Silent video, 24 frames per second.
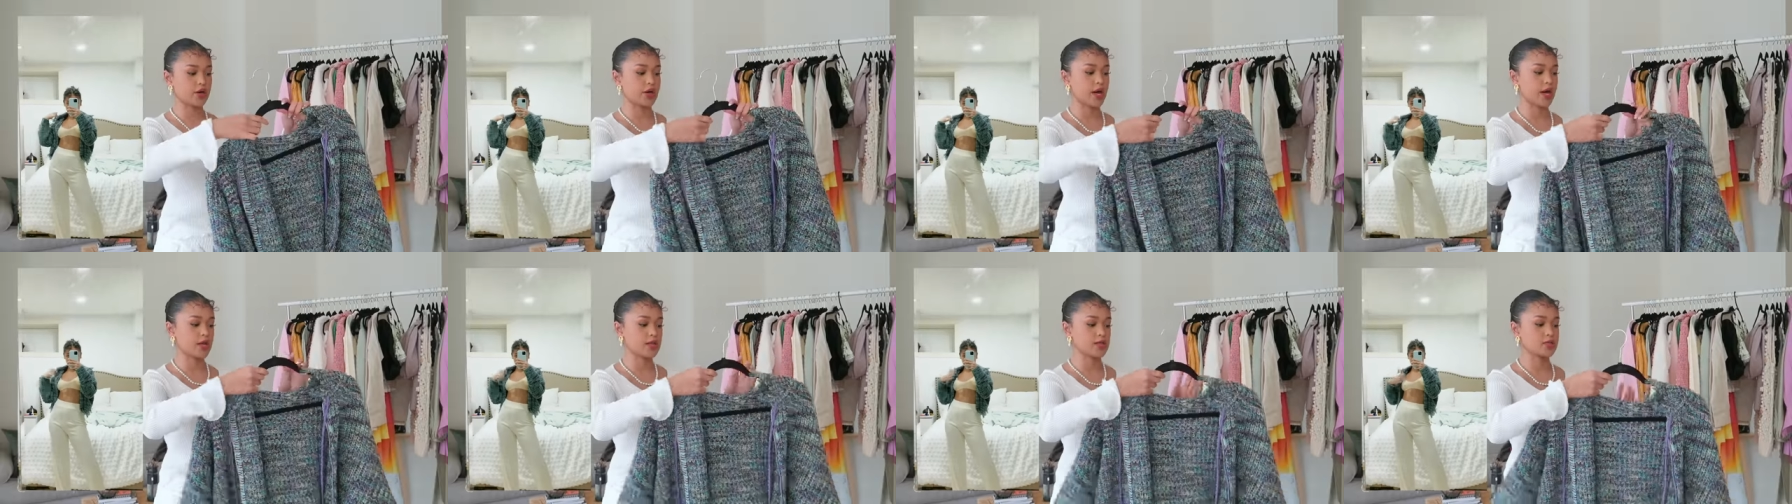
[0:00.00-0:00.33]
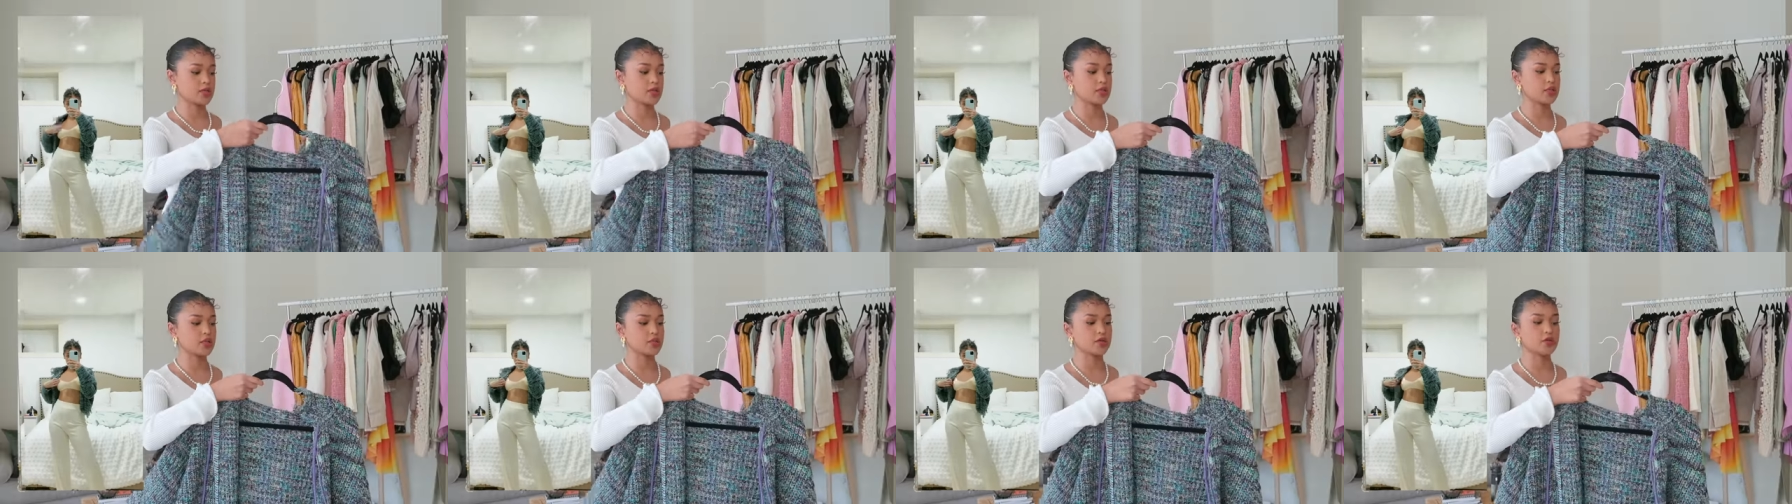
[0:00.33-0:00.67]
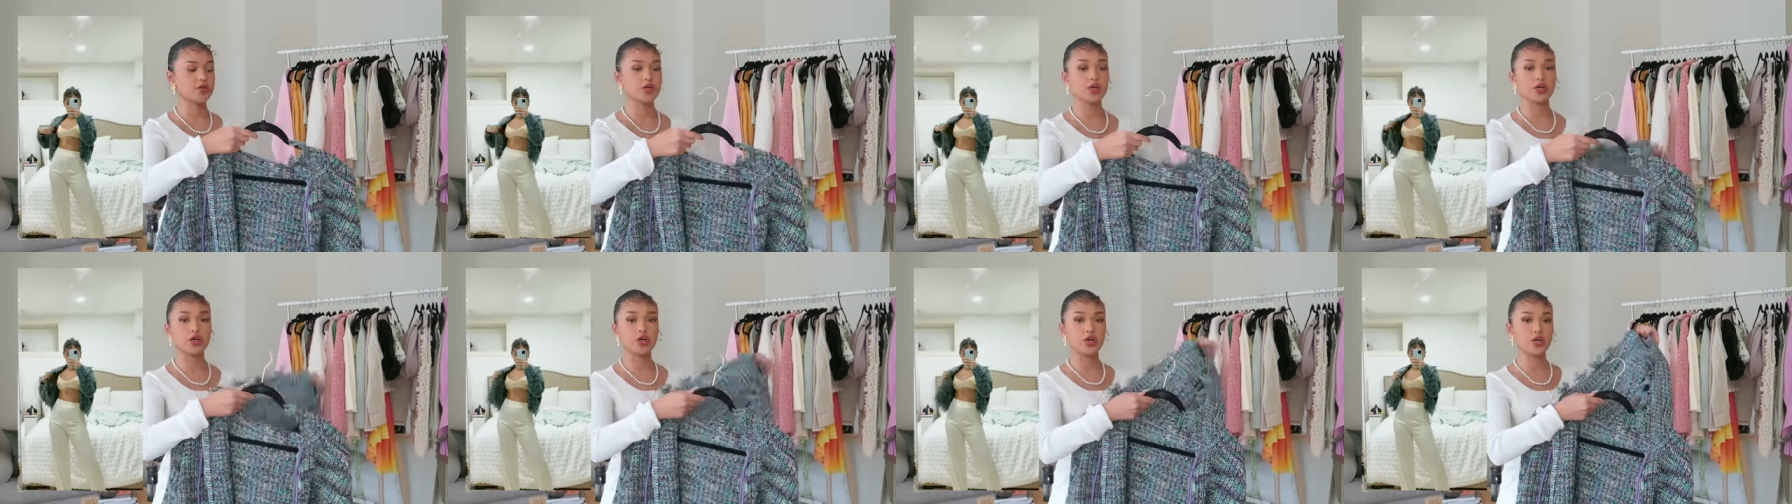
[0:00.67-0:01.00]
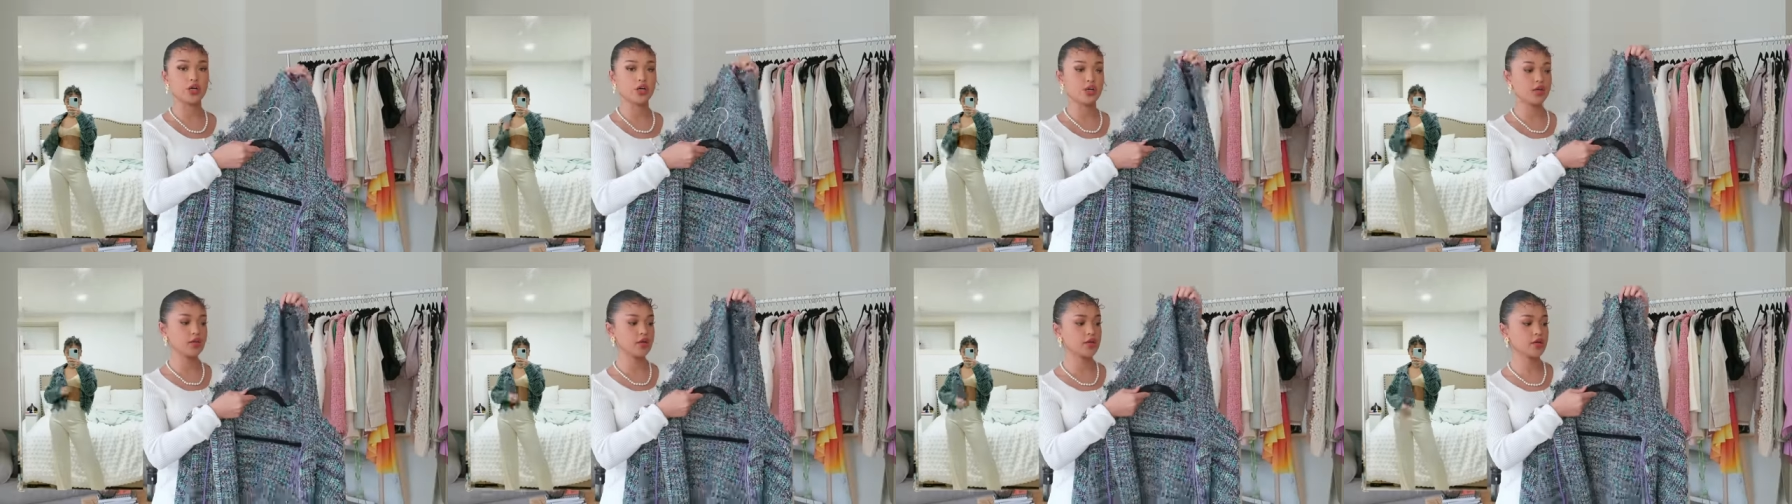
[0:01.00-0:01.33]
It has a little
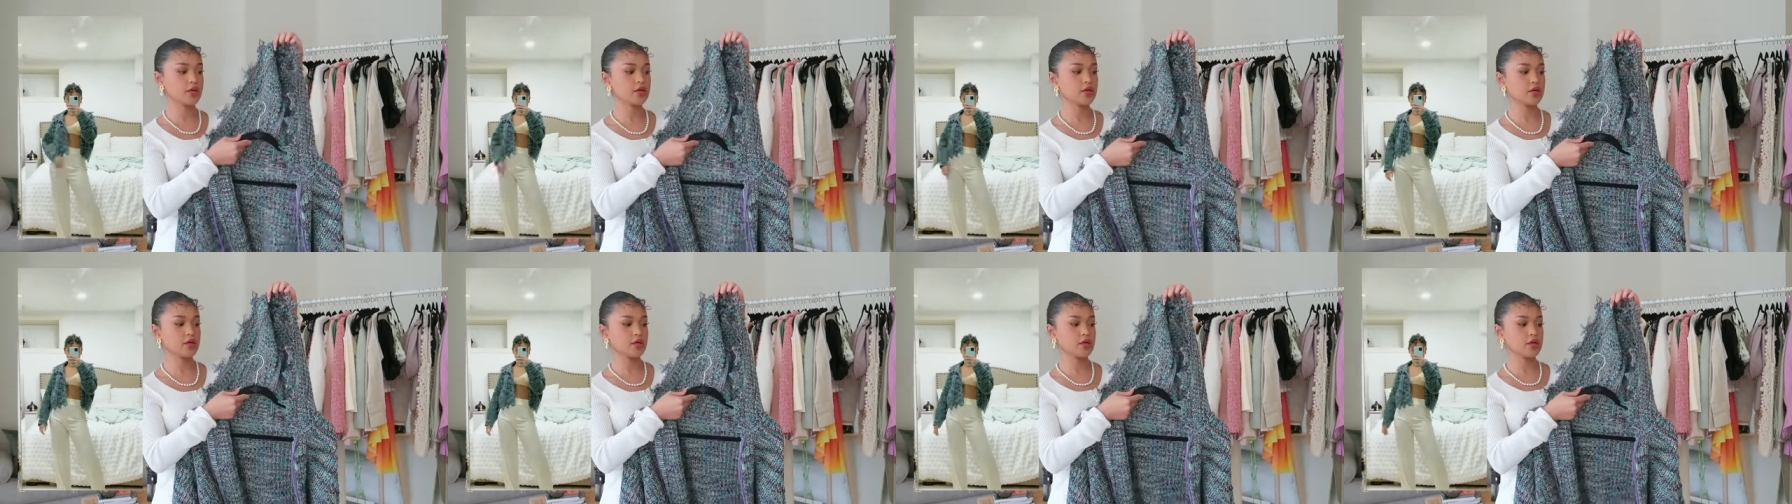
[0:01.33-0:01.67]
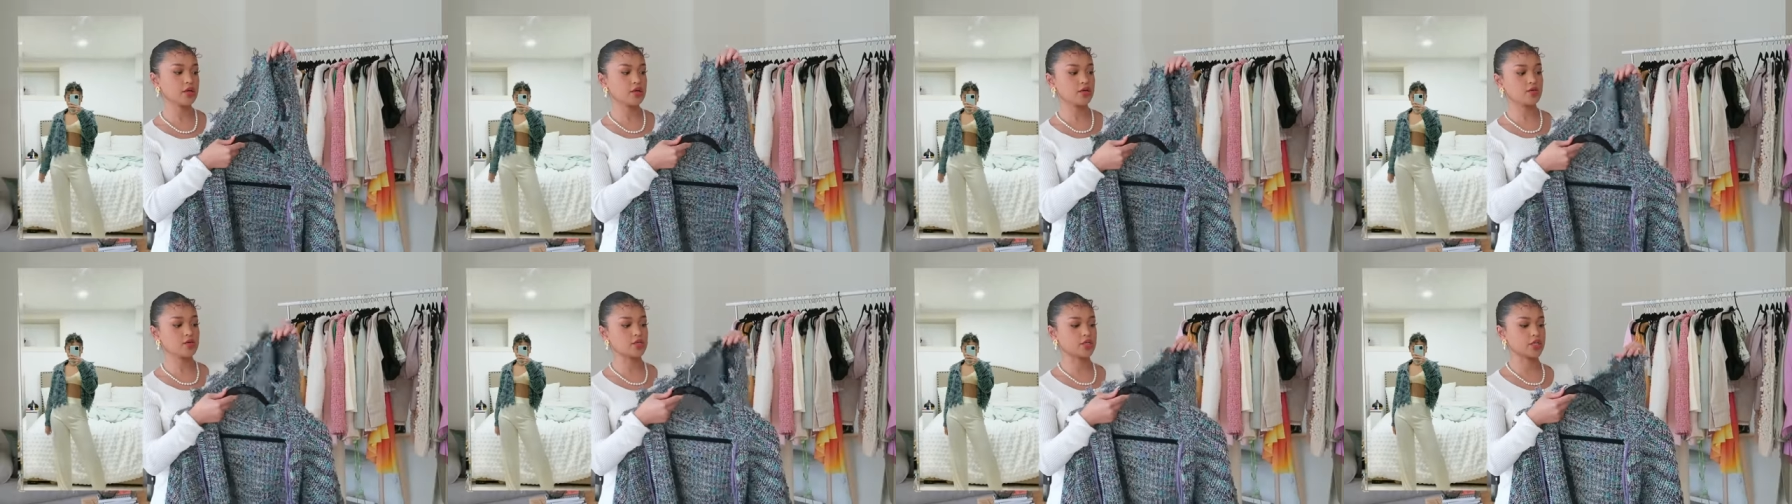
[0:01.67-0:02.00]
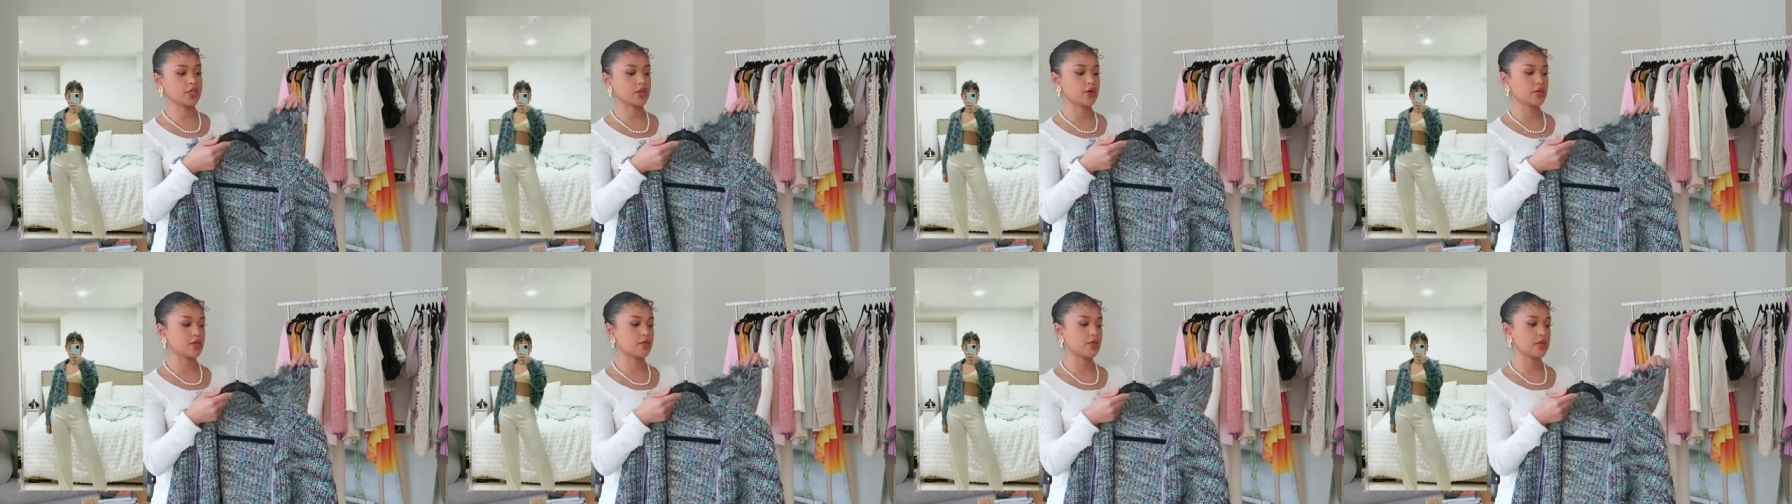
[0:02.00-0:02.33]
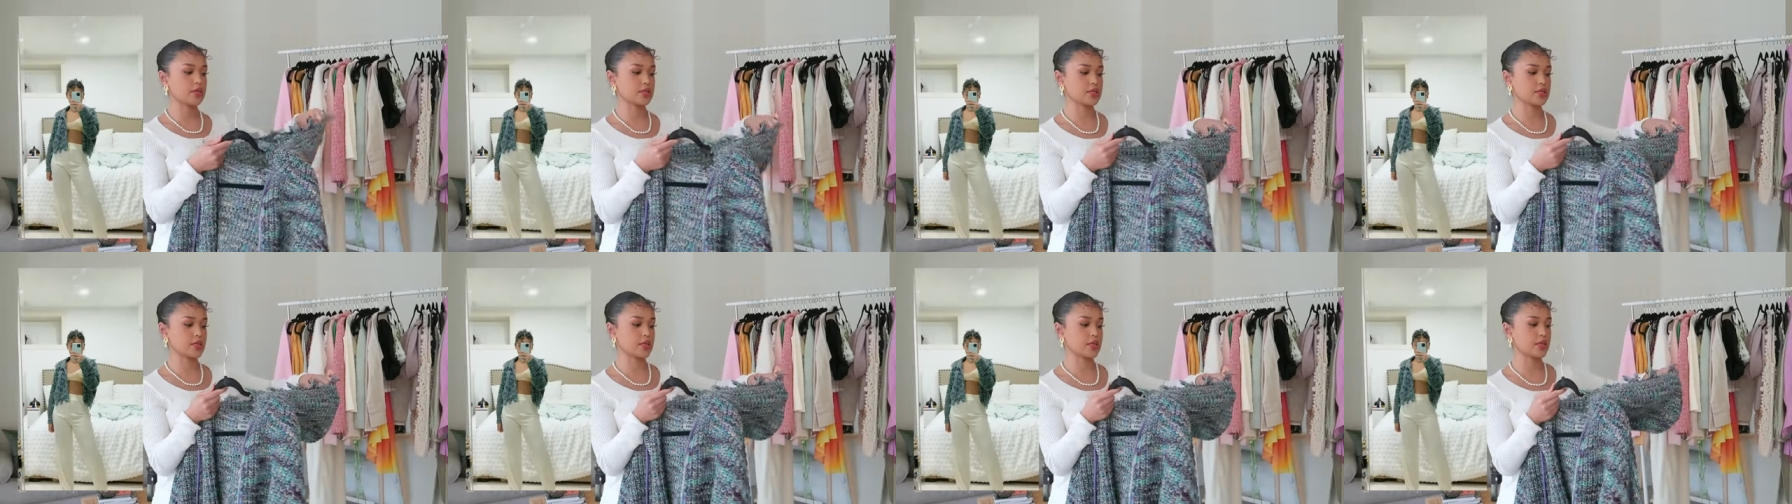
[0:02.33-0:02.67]
hood, which I
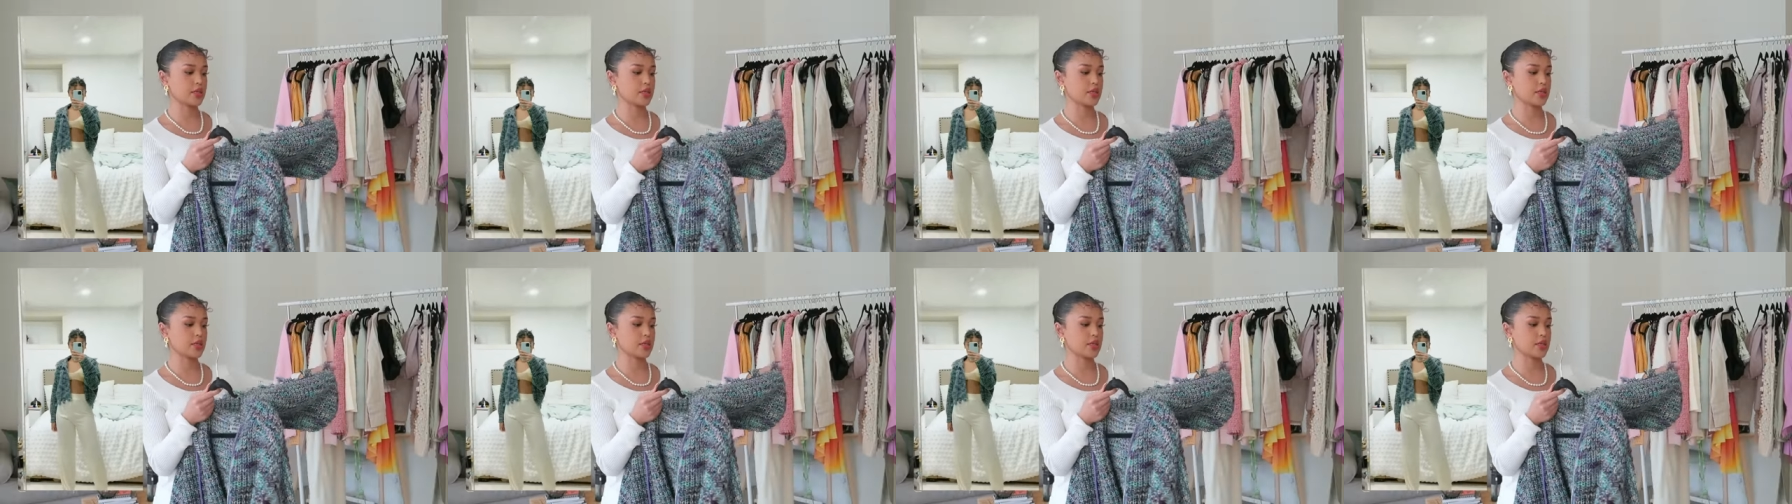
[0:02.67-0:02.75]
always